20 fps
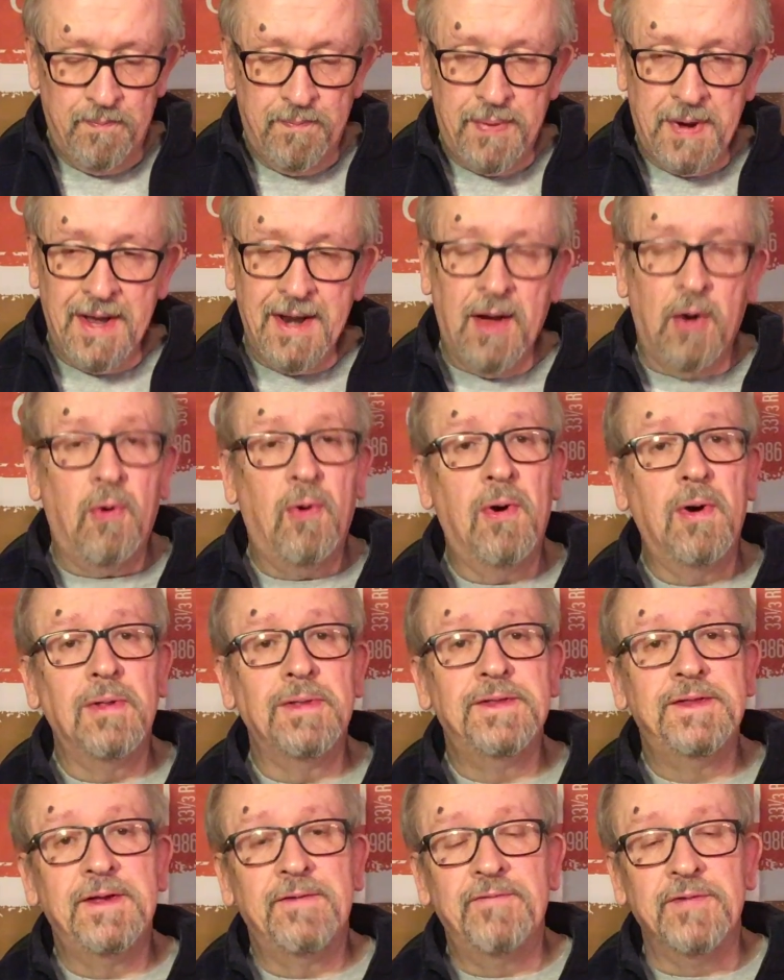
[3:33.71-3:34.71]
But a
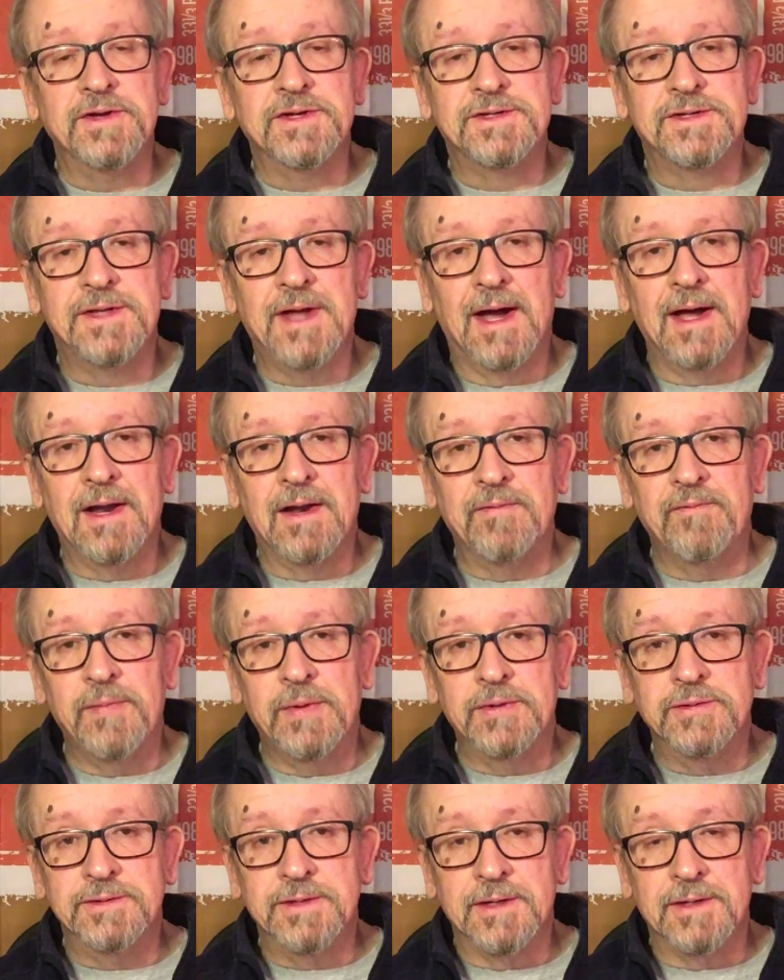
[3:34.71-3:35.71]
whole different style of
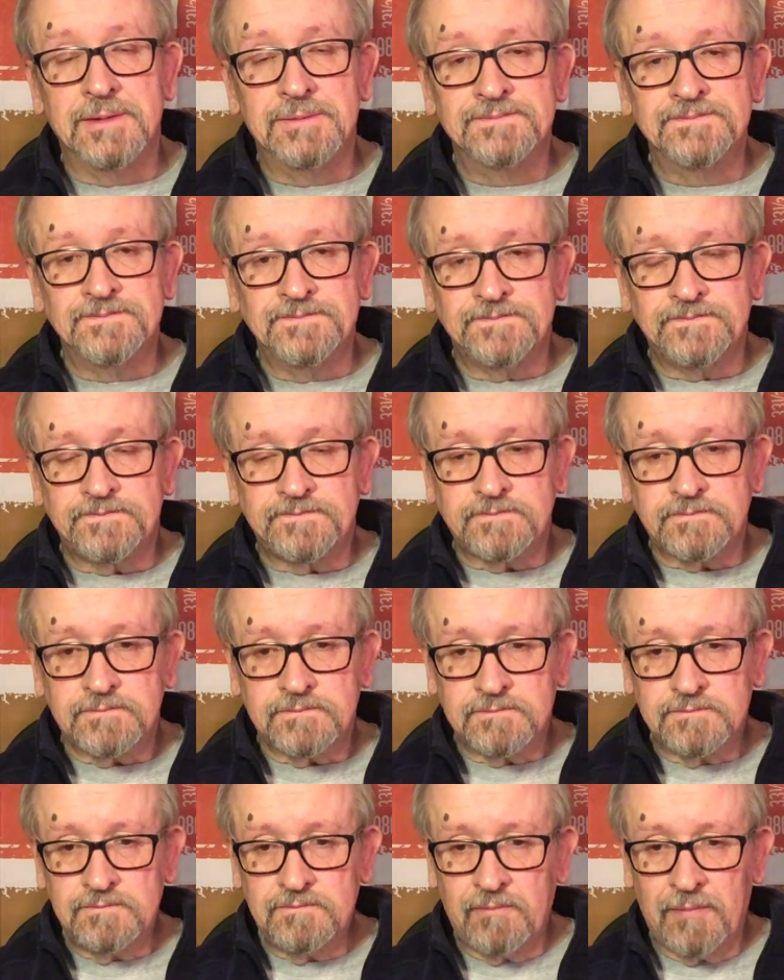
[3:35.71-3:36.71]
music.
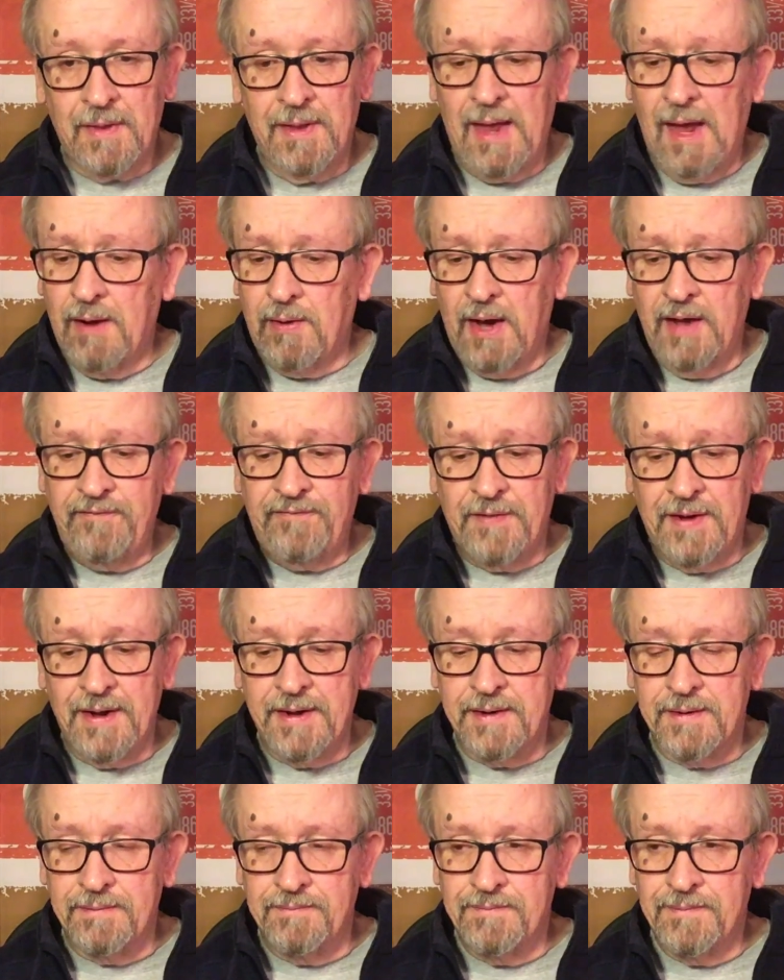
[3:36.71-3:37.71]
Now, I
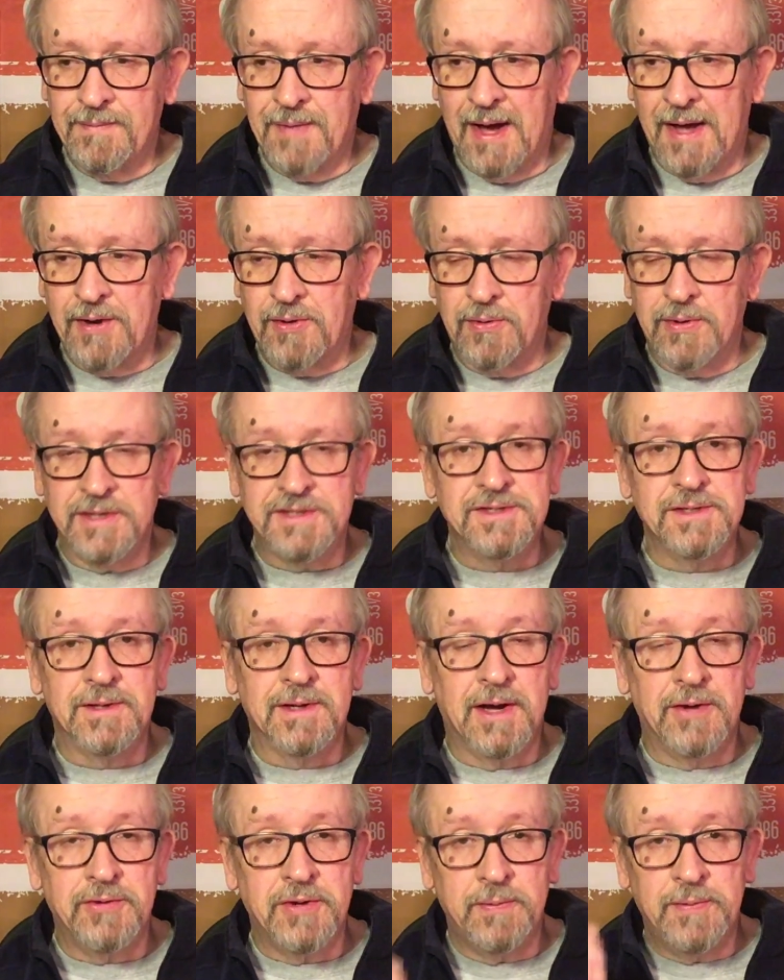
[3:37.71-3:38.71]
find I don't listen to
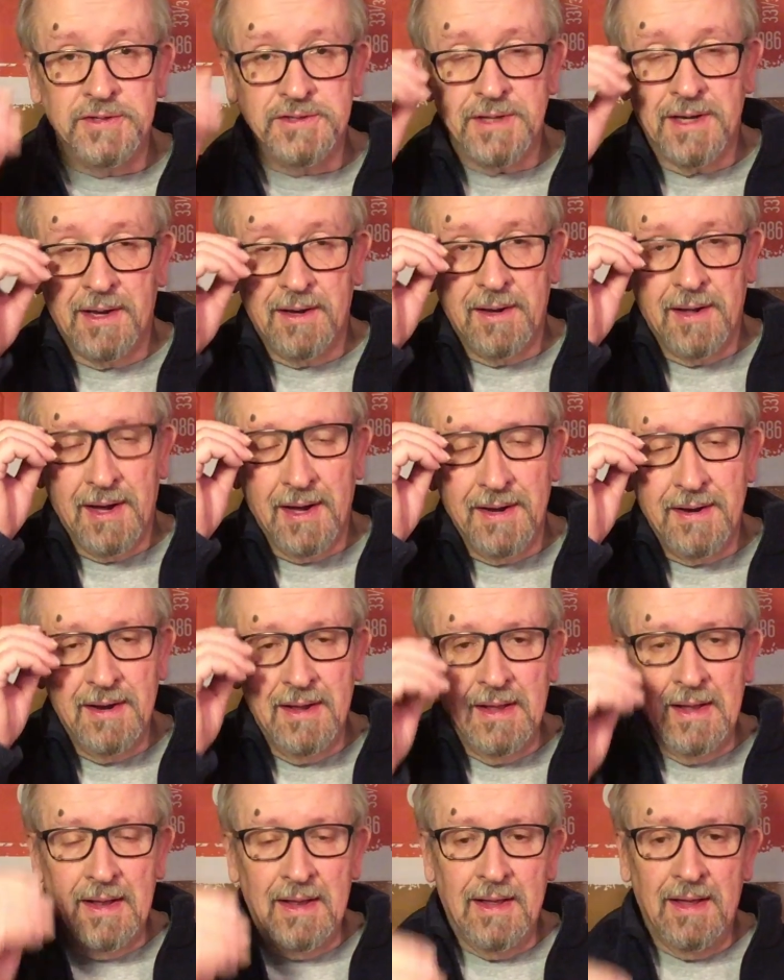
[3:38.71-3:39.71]
country music a lot.
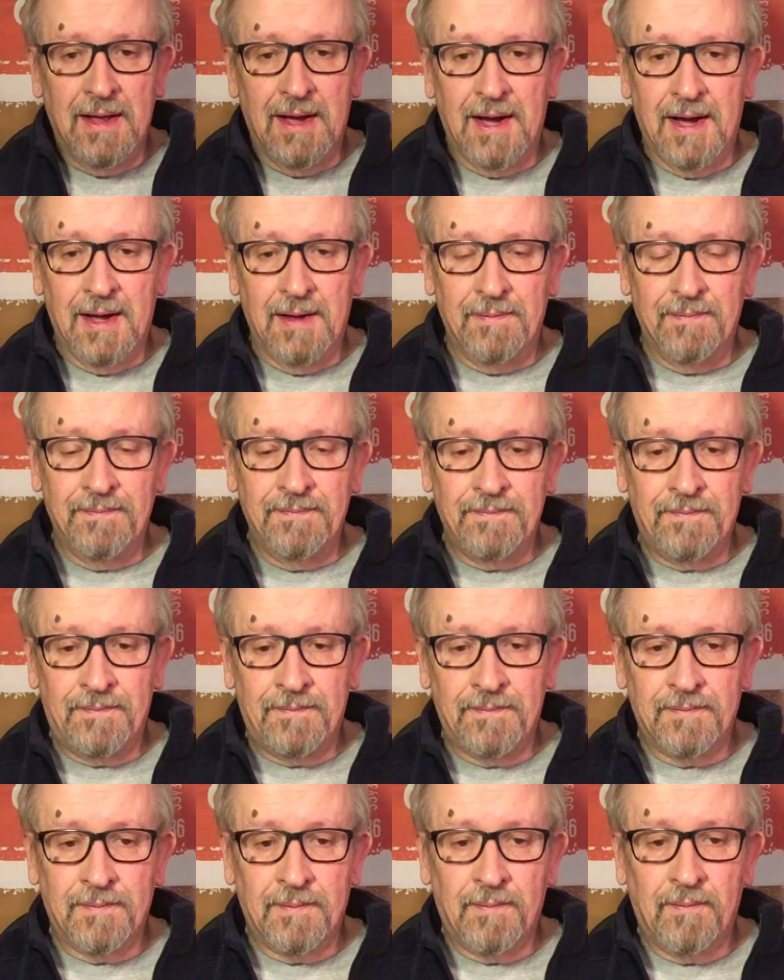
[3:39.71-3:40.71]
But
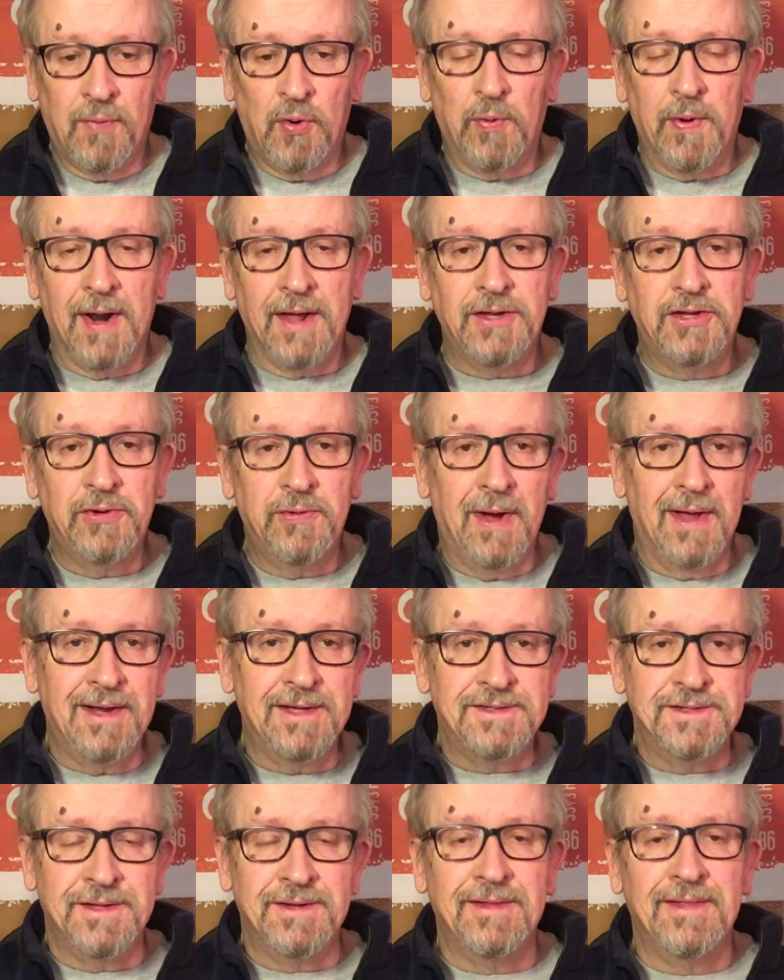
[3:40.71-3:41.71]
when I do, I
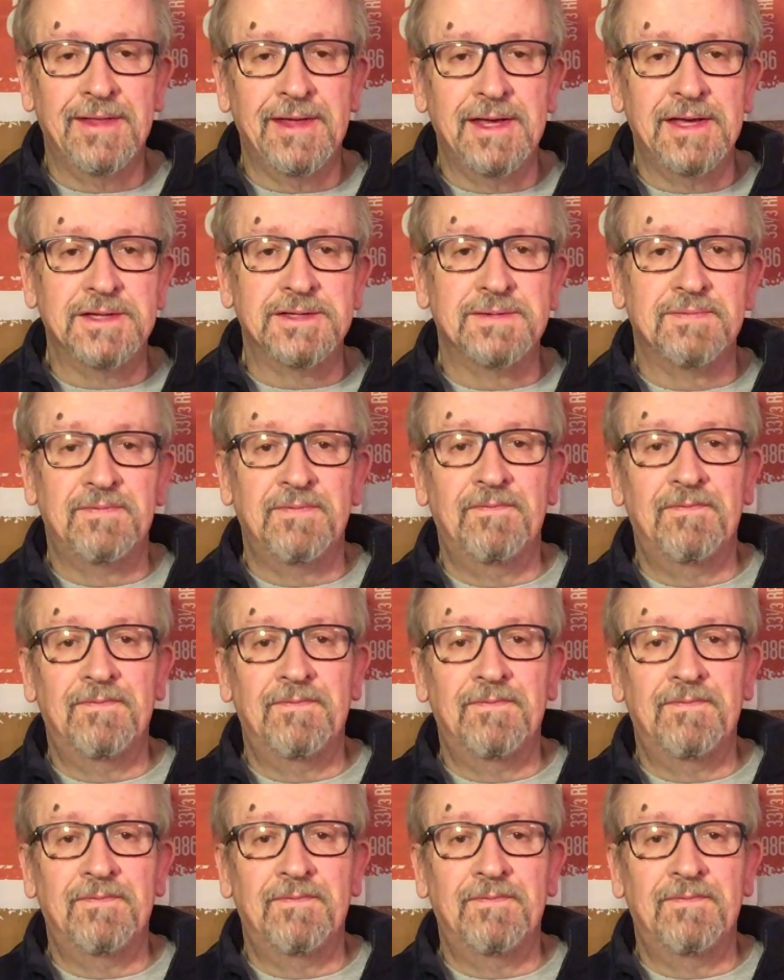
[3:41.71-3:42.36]
listen to these